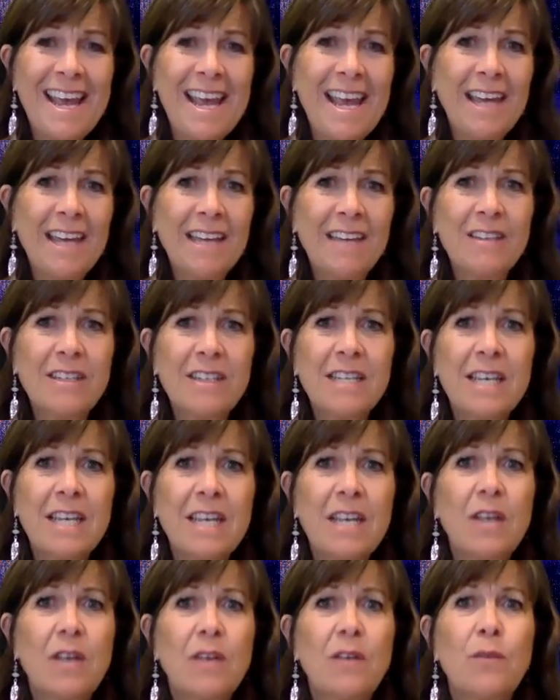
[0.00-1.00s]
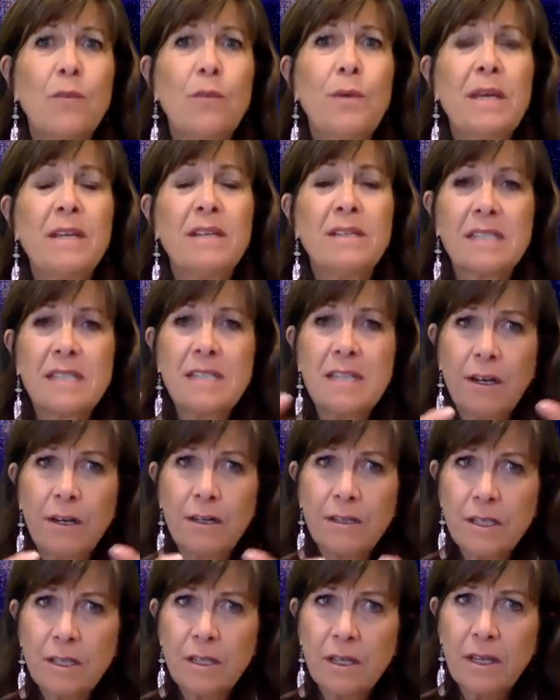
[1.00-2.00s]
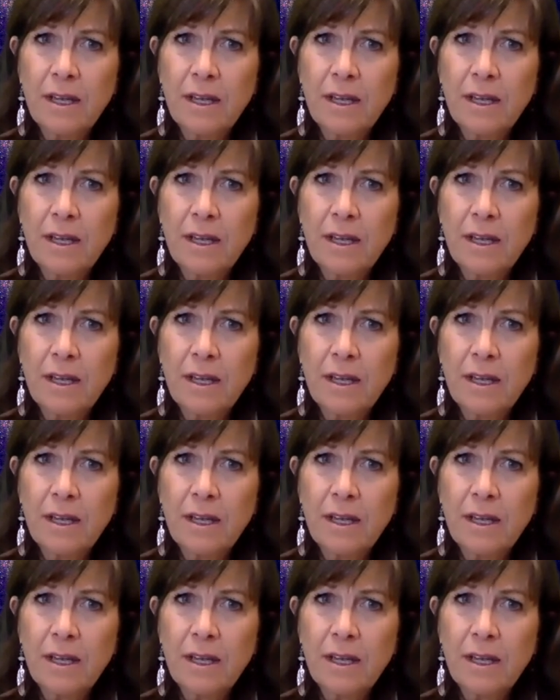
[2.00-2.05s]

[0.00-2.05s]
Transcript: and we can start